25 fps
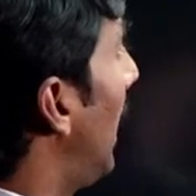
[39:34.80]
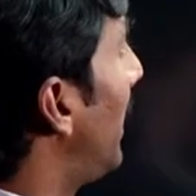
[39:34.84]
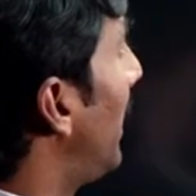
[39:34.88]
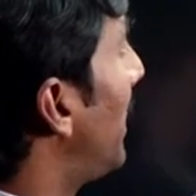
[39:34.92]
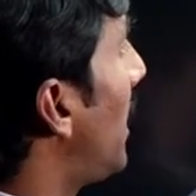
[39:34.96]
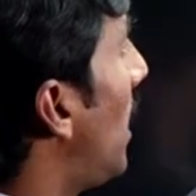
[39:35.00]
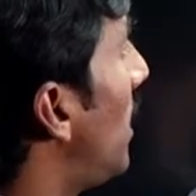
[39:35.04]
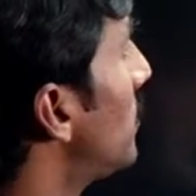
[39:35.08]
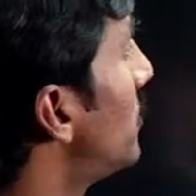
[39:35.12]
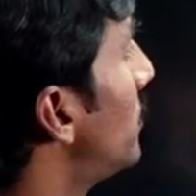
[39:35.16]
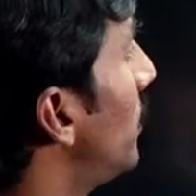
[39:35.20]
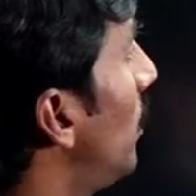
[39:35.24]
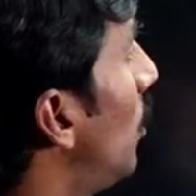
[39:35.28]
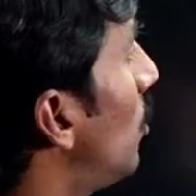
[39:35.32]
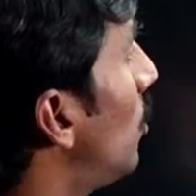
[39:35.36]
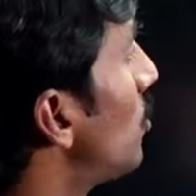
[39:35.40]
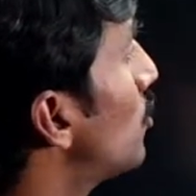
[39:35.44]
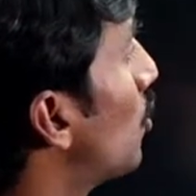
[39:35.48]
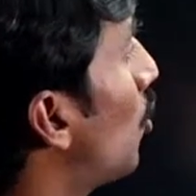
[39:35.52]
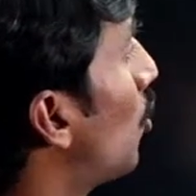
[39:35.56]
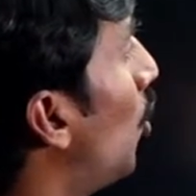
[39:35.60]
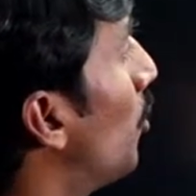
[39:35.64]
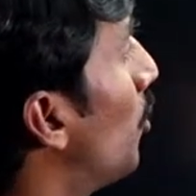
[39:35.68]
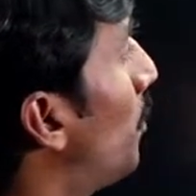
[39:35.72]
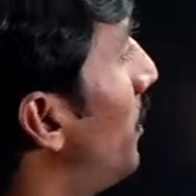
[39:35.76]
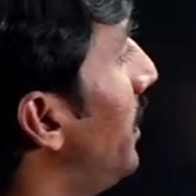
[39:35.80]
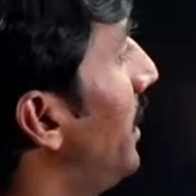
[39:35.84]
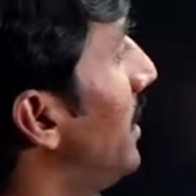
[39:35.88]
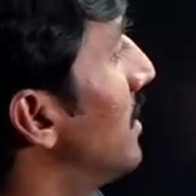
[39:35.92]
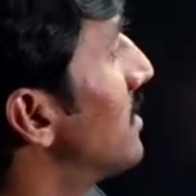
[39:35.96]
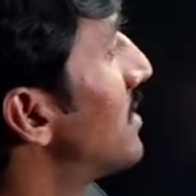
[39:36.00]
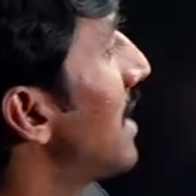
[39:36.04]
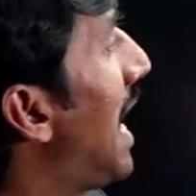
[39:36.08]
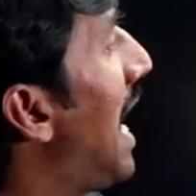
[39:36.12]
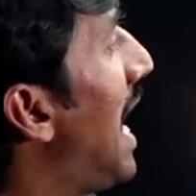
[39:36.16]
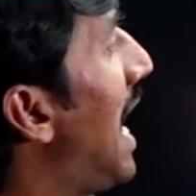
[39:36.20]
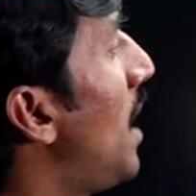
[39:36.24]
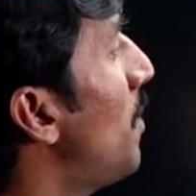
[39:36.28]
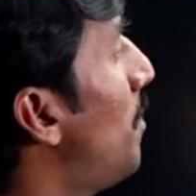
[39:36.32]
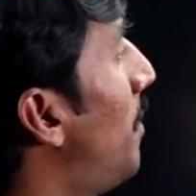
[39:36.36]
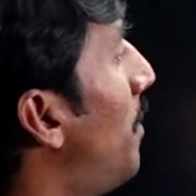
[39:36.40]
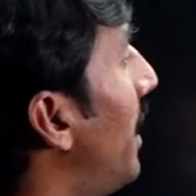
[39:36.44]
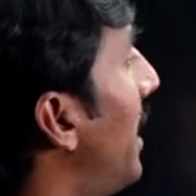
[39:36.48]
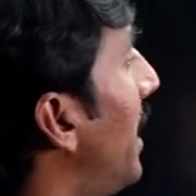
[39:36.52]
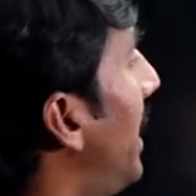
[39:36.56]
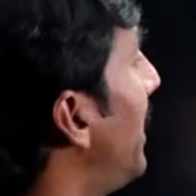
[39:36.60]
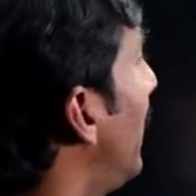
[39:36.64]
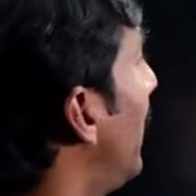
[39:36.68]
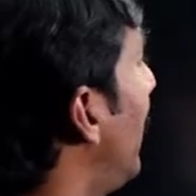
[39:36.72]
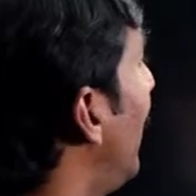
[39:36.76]
An oscilloscope is
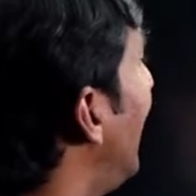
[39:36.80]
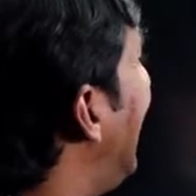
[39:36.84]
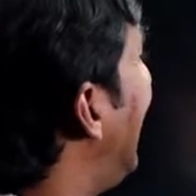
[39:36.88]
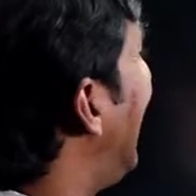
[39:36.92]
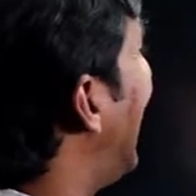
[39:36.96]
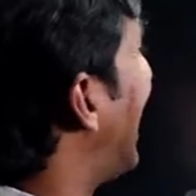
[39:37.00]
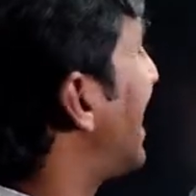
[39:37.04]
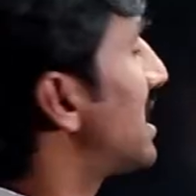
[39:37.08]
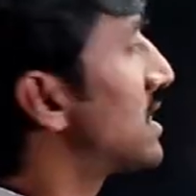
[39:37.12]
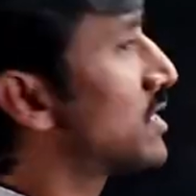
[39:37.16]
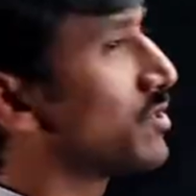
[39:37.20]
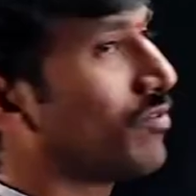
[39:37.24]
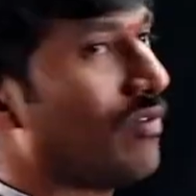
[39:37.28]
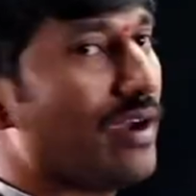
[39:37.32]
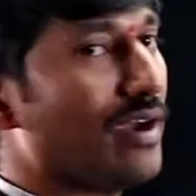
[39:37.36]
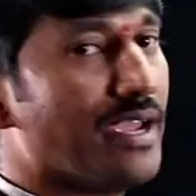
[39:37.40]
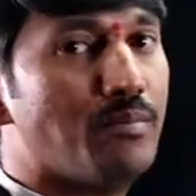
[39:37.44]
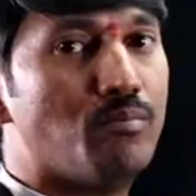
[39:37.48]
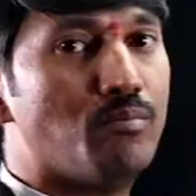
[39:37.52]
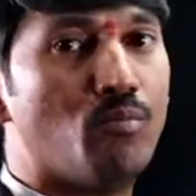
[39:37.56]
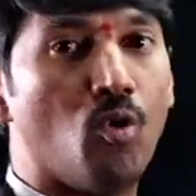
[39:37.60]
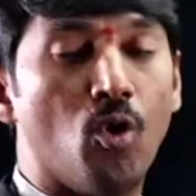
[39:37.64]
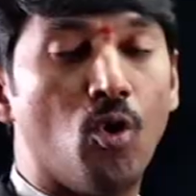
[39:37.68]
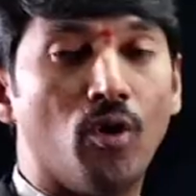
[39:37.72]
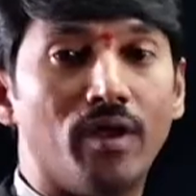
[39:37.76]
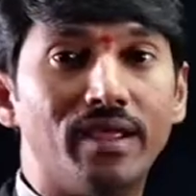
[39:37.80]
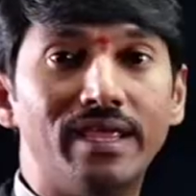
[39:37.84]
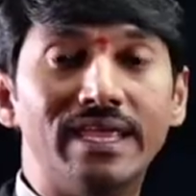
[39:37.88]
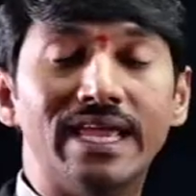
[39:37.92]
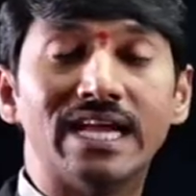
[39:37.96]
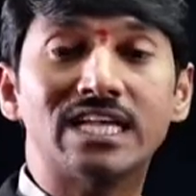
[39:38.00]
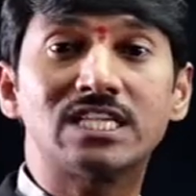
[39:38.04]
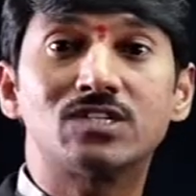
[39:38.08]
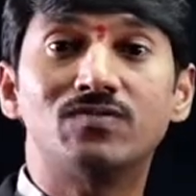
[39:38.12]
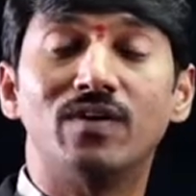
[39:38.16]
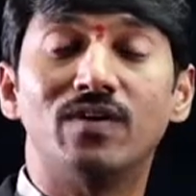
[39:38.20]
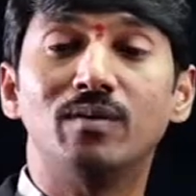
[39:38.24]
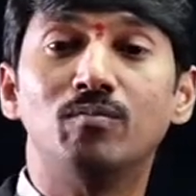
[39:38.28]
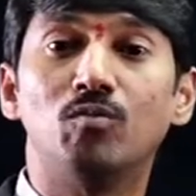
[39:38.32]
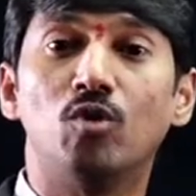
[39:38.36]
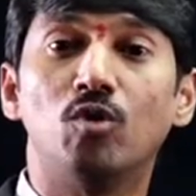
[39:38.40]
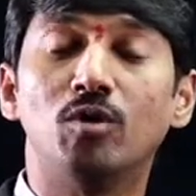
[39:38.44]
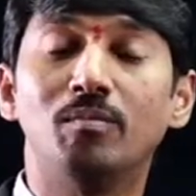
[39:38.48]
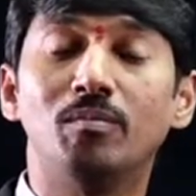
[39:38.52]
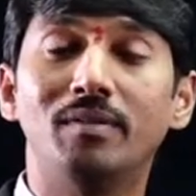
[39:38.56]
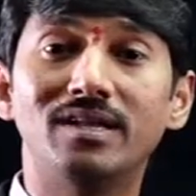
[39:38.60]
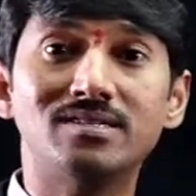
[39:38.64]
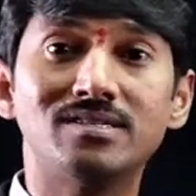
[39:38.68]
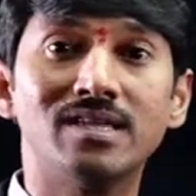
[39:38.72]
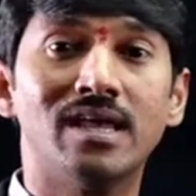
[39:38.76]
operated in XY mode. XY
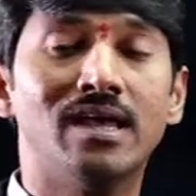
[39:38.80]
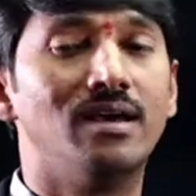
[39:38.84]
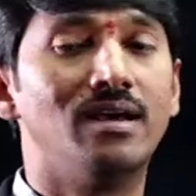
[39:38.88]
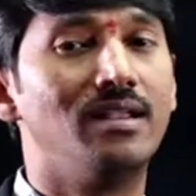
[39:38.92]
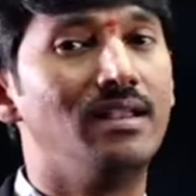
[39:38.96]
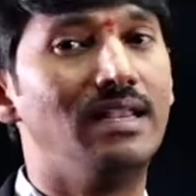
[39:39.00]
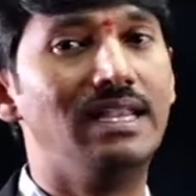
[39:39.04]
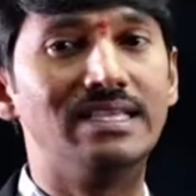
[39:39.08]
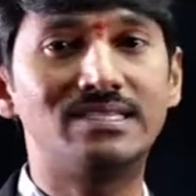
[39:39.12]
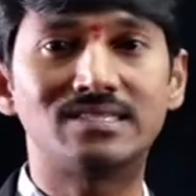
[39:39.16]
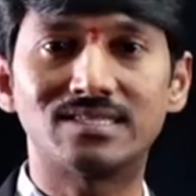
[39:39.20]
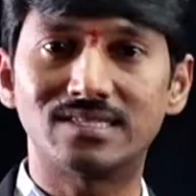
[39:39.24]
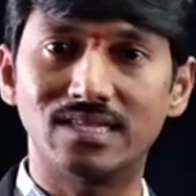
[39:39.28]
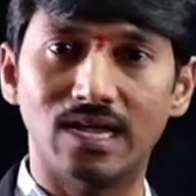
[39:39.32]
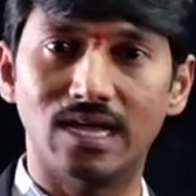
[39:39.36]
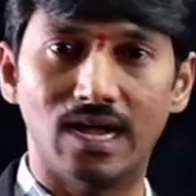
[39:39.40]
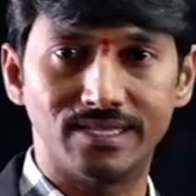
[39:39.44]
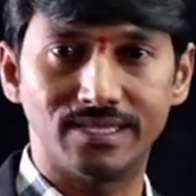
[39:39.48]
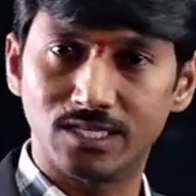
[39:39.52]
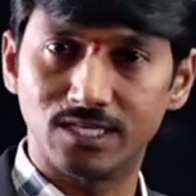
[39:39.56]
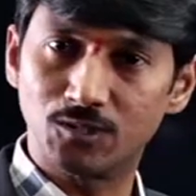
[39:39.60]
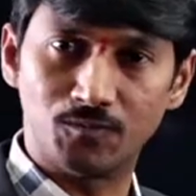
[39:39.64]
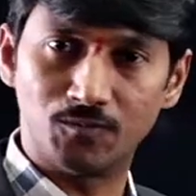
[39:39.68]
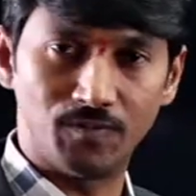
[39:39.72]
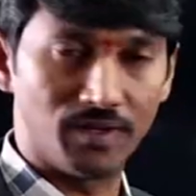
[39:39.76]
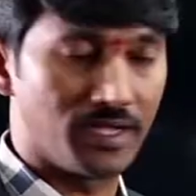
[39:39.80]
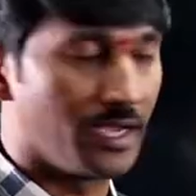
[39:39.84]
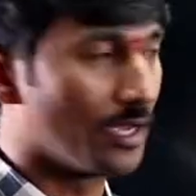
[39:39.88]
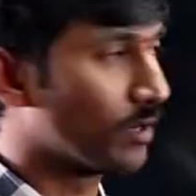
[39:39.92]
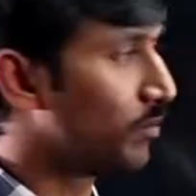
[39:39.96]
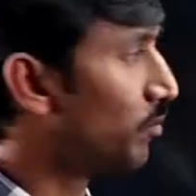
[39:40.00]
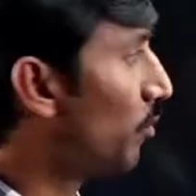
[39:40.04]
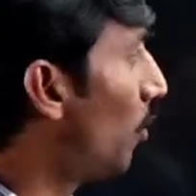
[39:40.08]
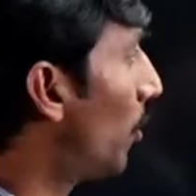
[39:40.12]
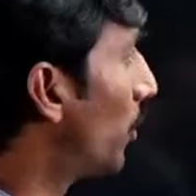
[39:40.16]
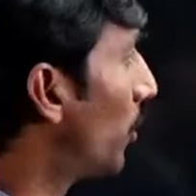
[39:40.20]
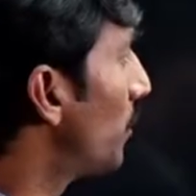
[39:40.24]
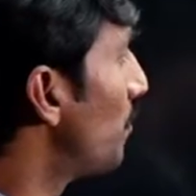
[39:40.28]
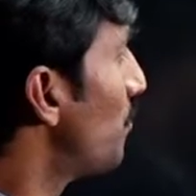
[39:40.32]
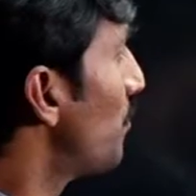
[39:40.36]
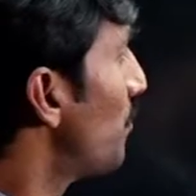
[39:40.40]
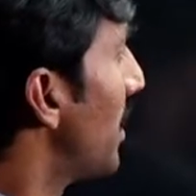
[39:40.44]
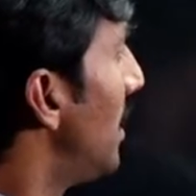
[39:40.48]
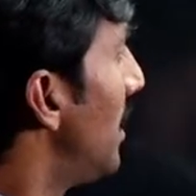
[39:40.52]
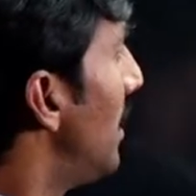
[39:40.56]
mode means Lissajous figure mode.